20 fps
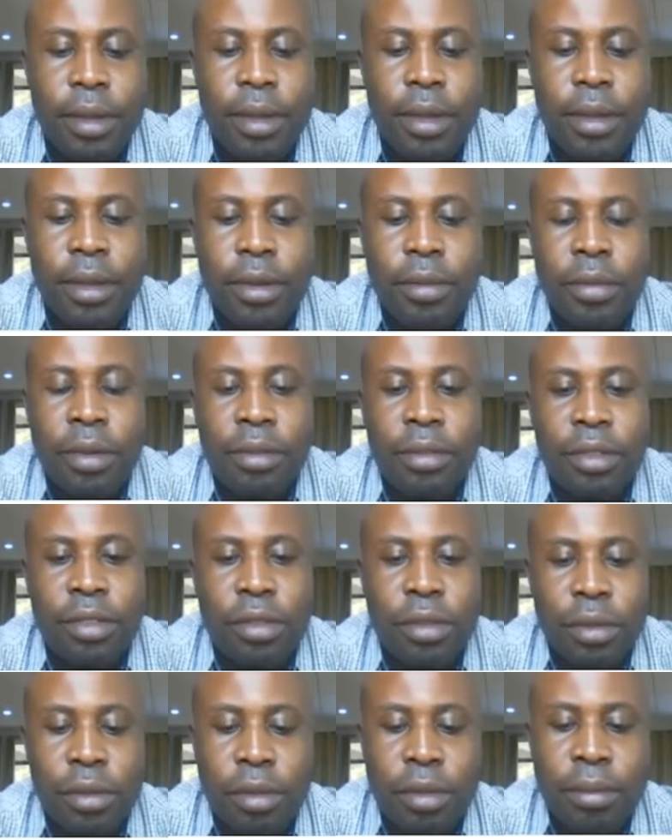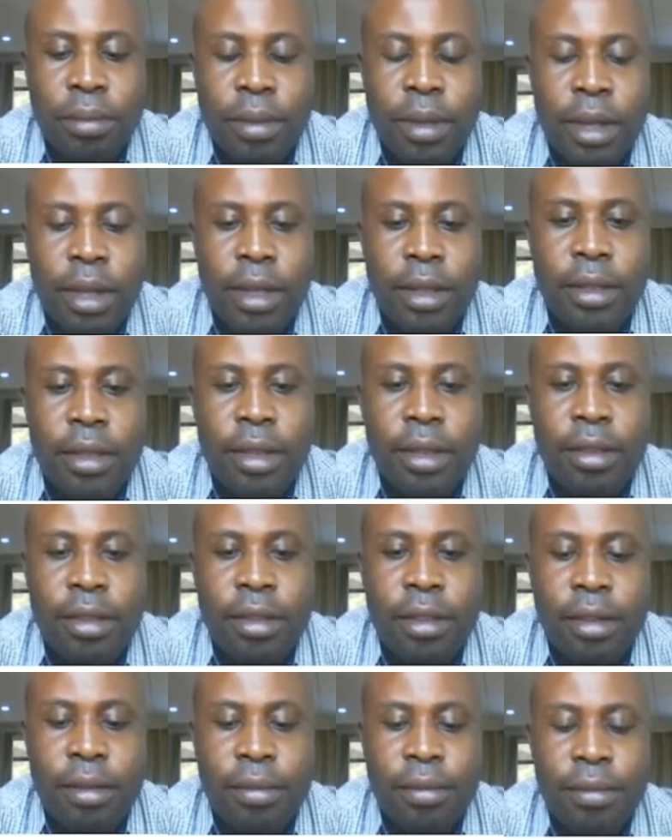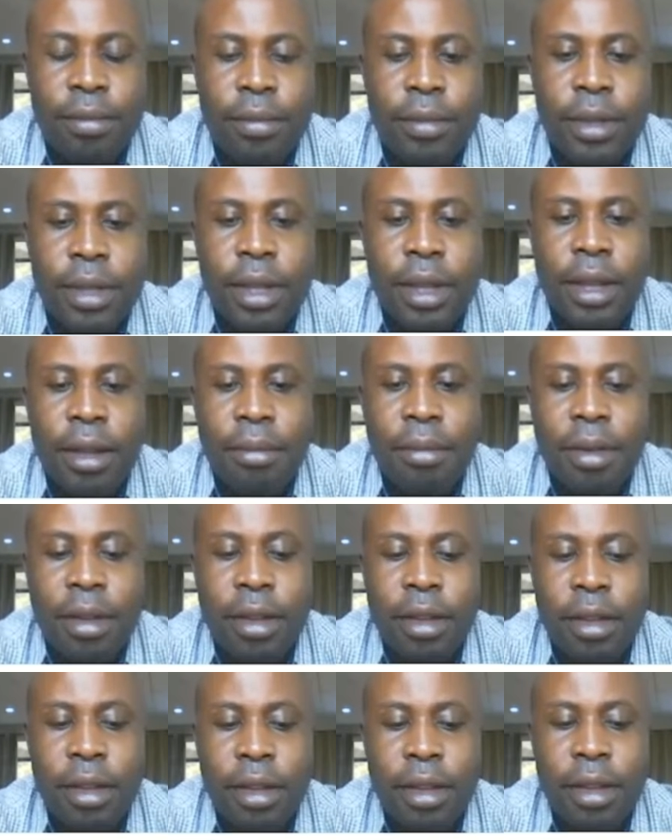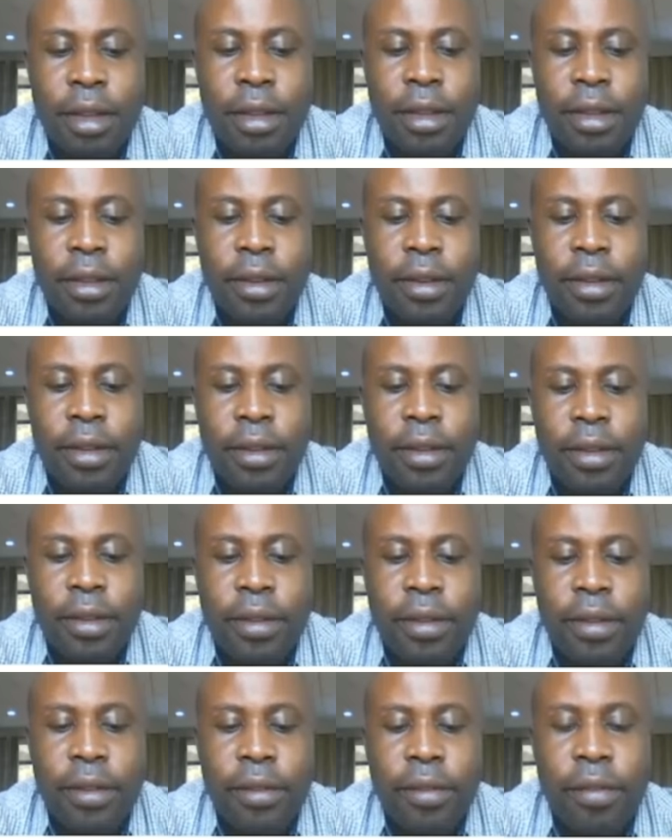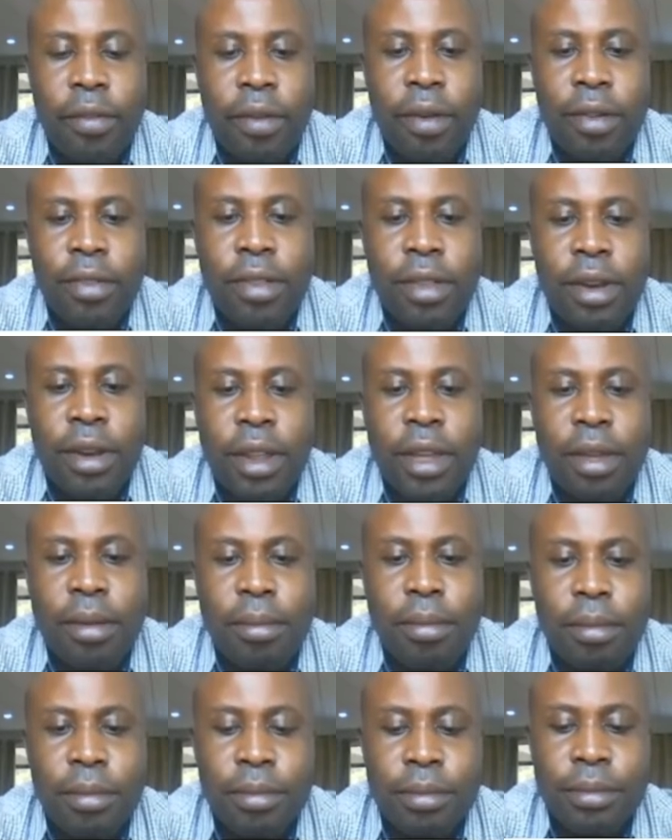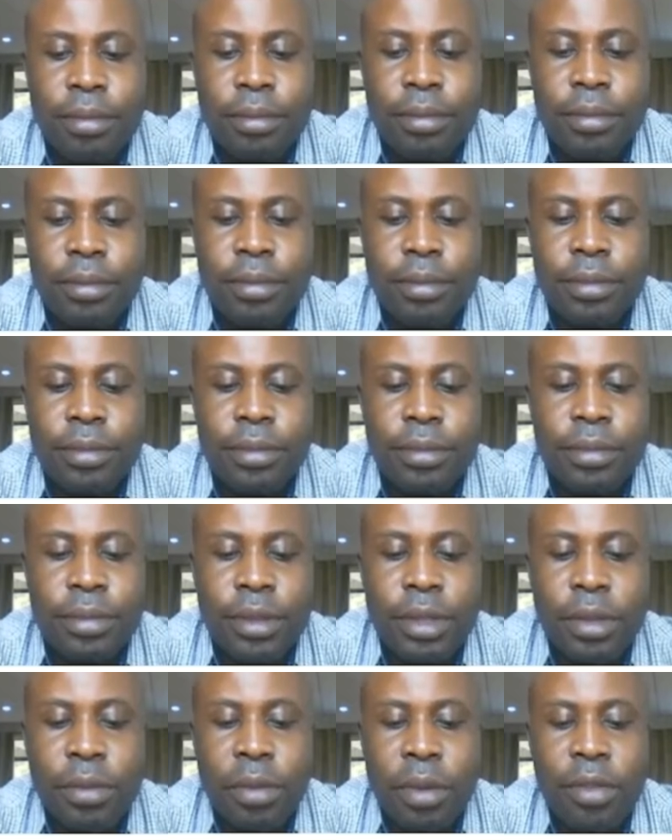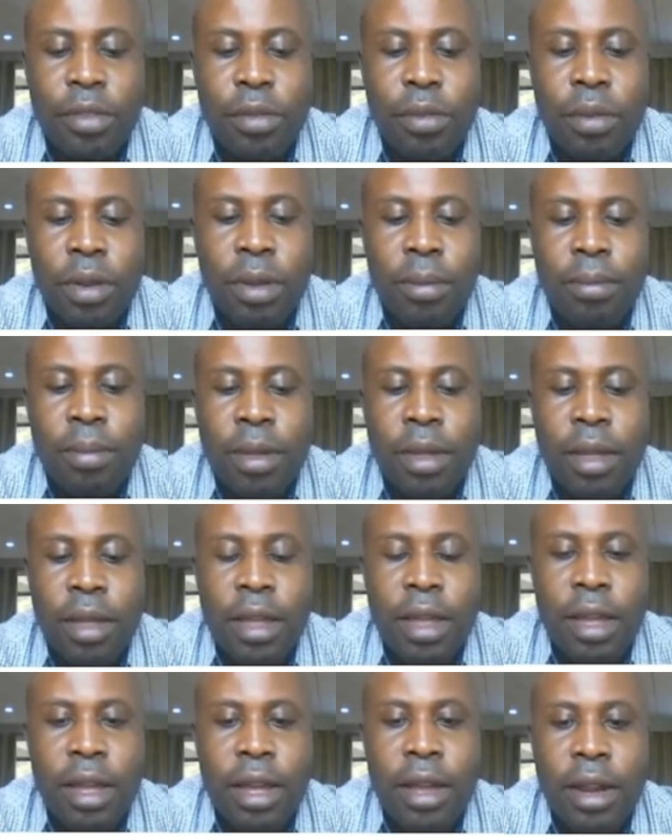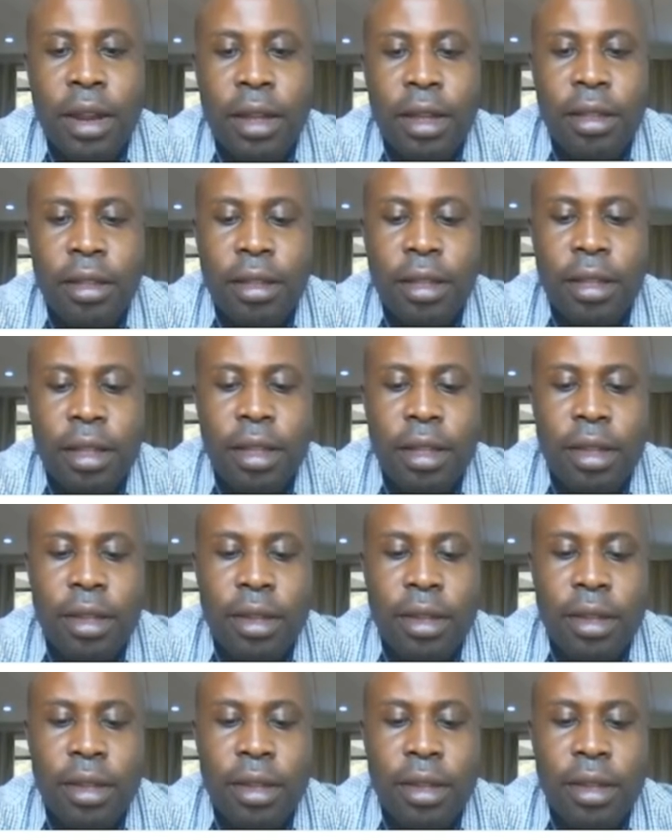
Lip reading: which should be integer, comma, first name, which will be a character,